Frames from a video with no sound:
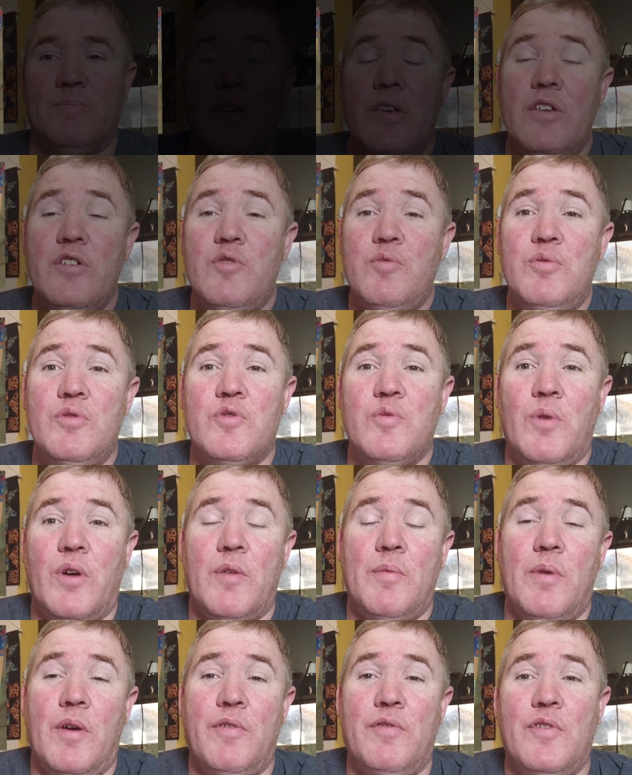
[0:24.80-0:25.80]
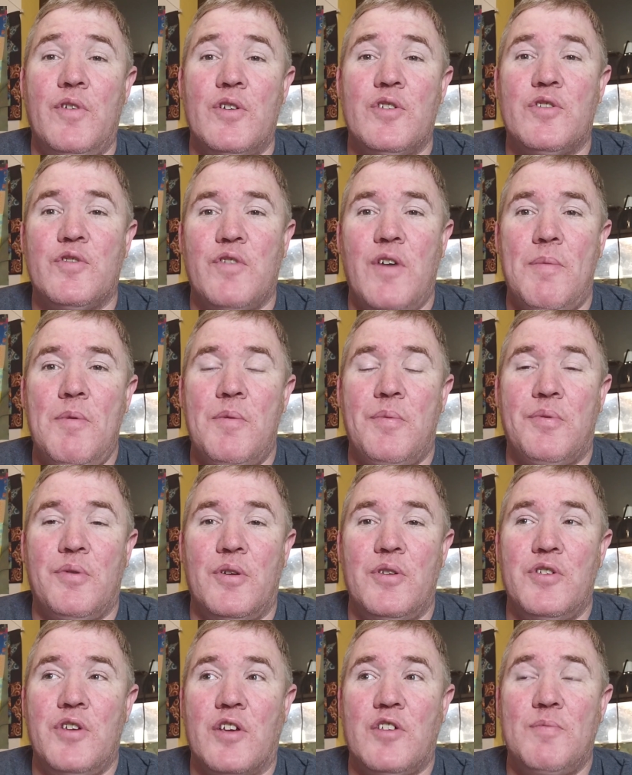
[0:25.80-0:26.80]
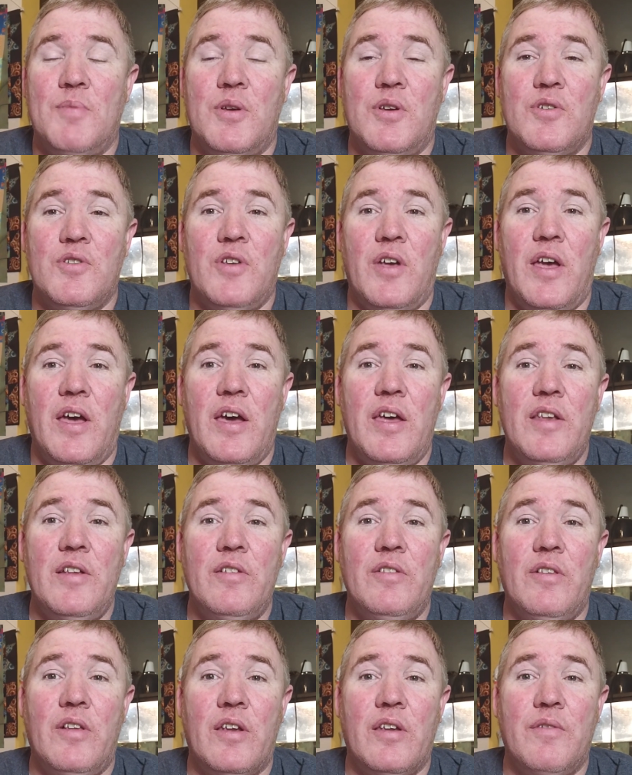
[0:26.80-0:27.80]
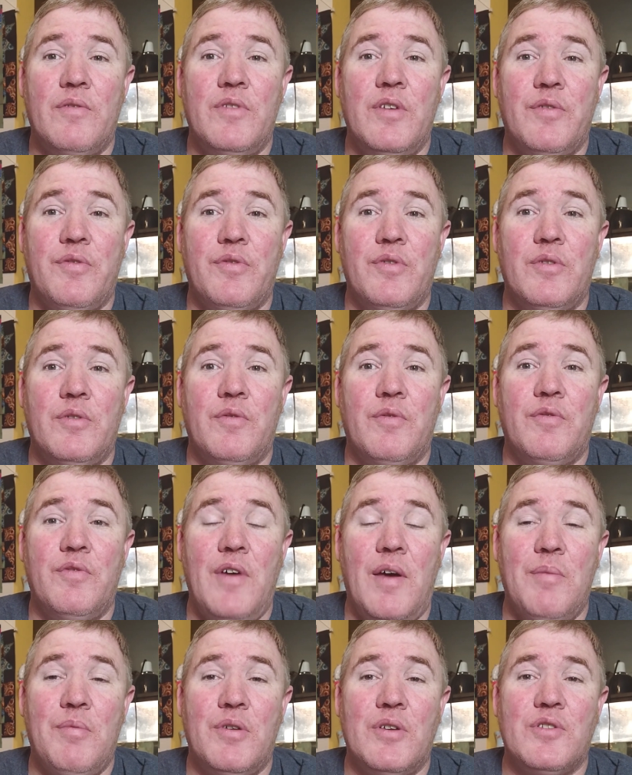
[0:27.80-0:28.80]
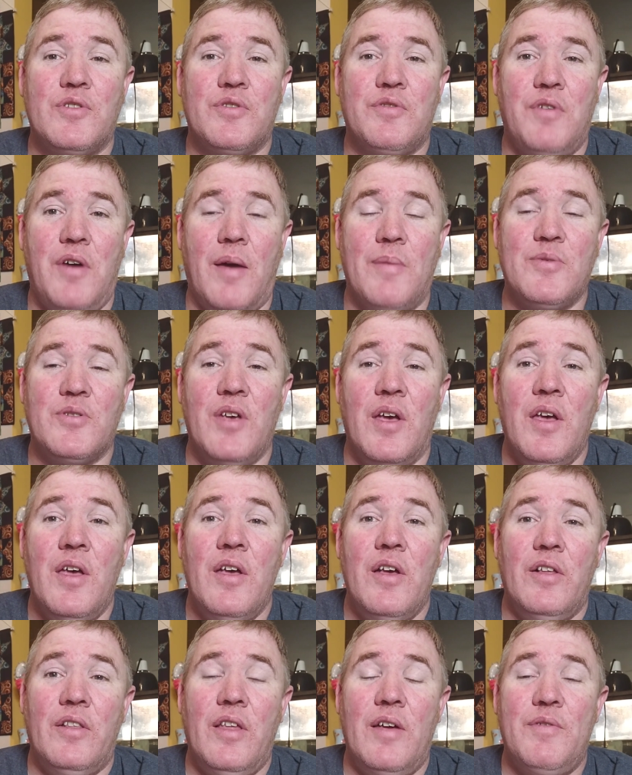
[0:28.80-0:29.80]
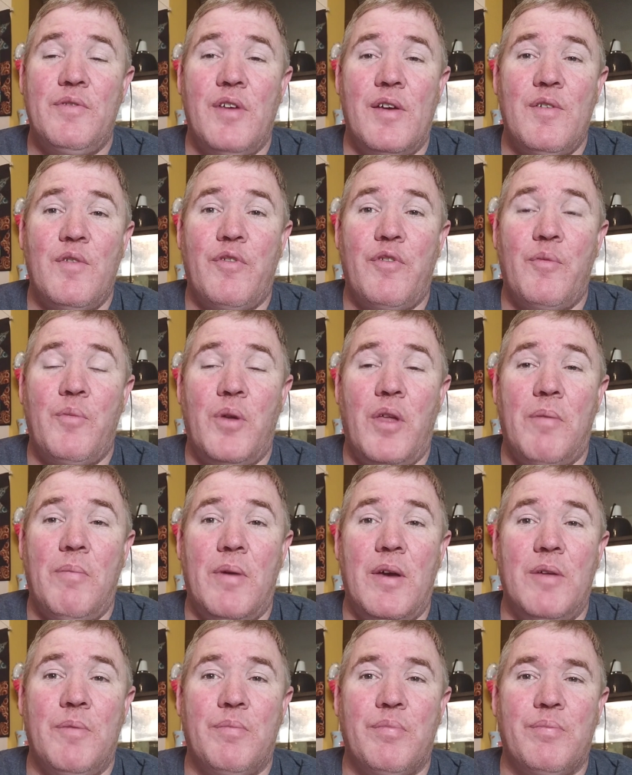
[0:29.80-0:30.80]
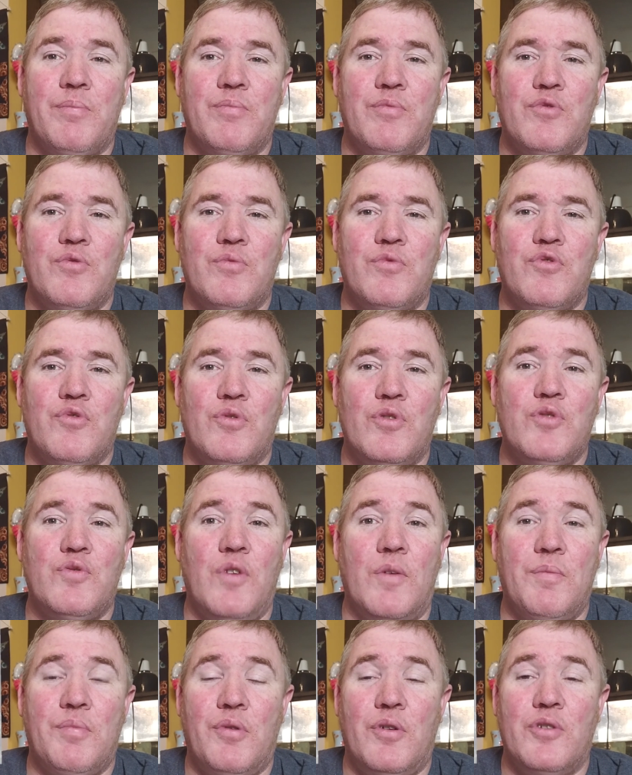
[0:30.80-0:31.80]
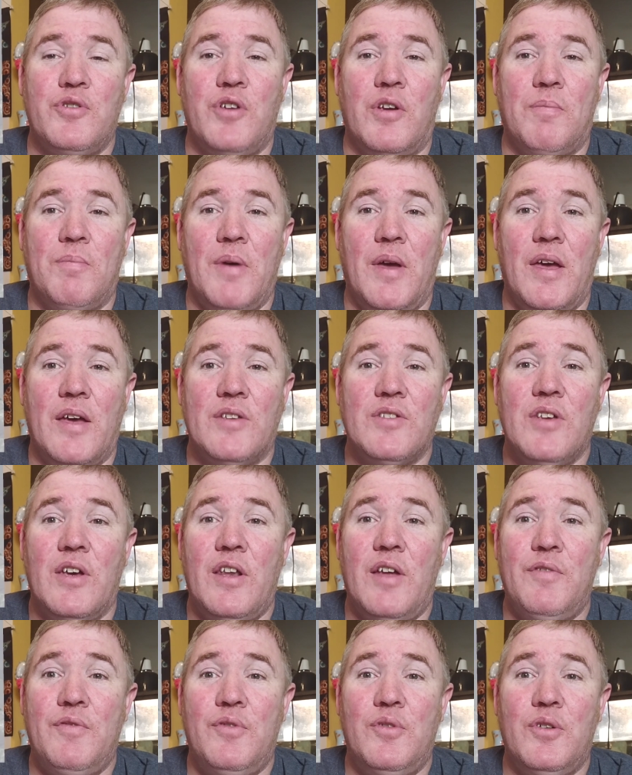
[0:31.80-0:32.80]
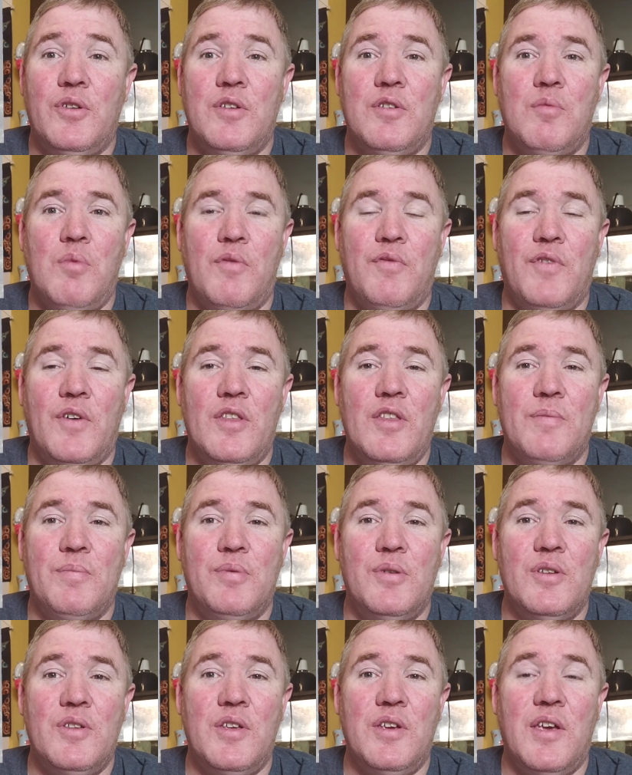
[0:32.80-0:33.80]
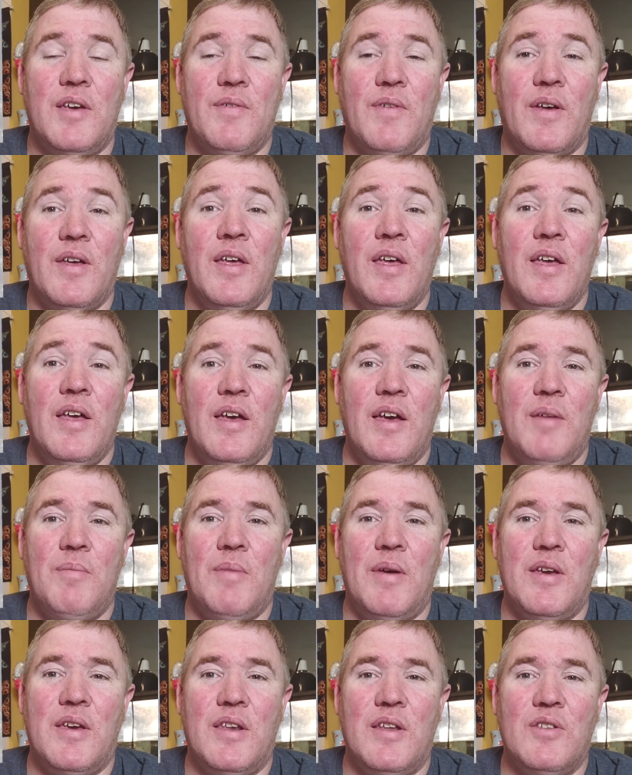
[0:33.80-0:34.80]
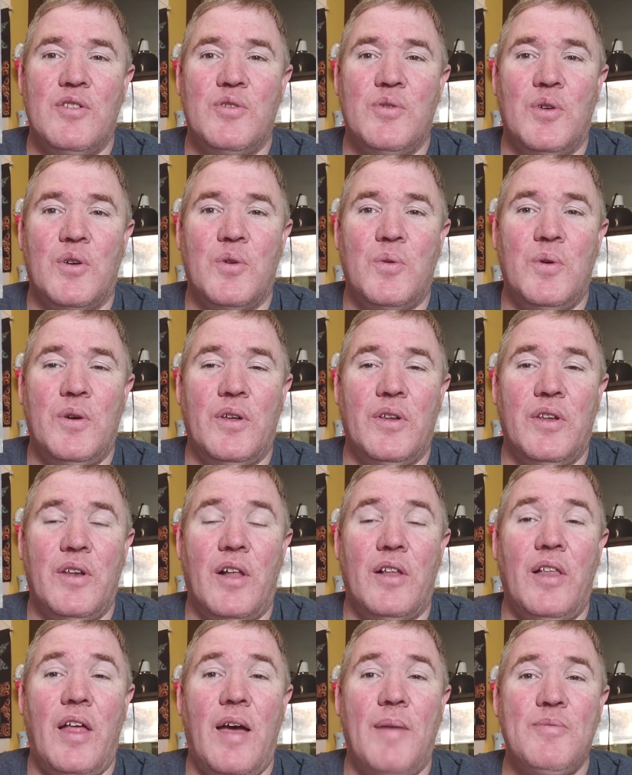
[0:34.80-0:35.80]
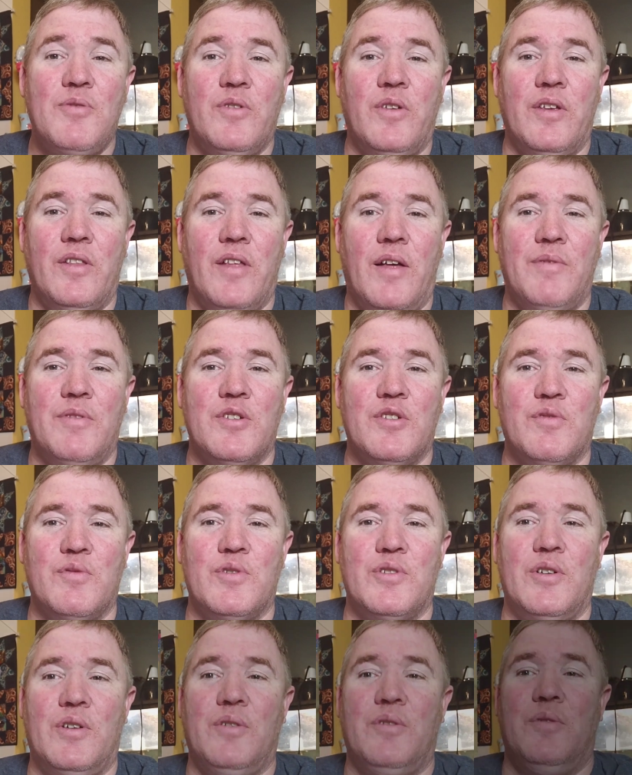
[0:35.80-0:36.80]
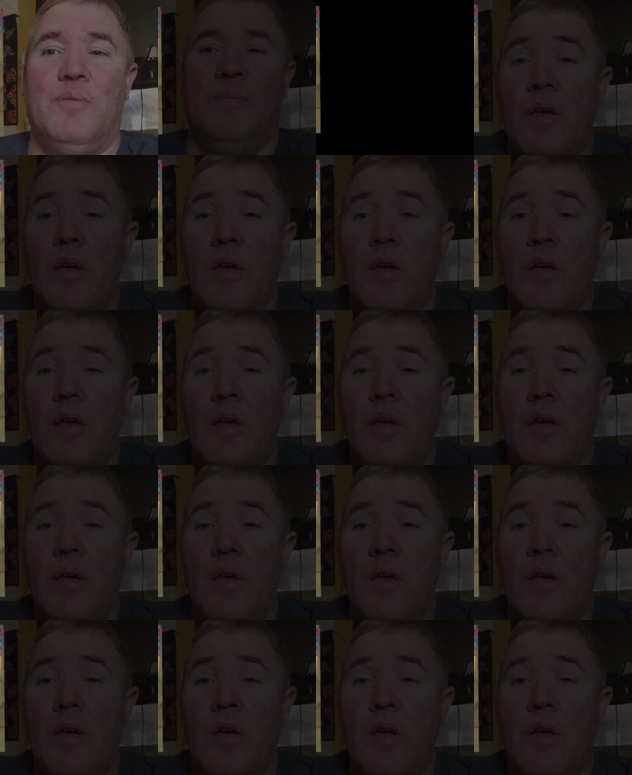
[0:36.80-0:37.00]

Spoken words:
This was one of my first Scrappy projects because I had a lot of different fabric scraps left over from when I made drawstring project bags, and I thought it would be fun to put it together and make it into a quilt, and I absolutely love this result.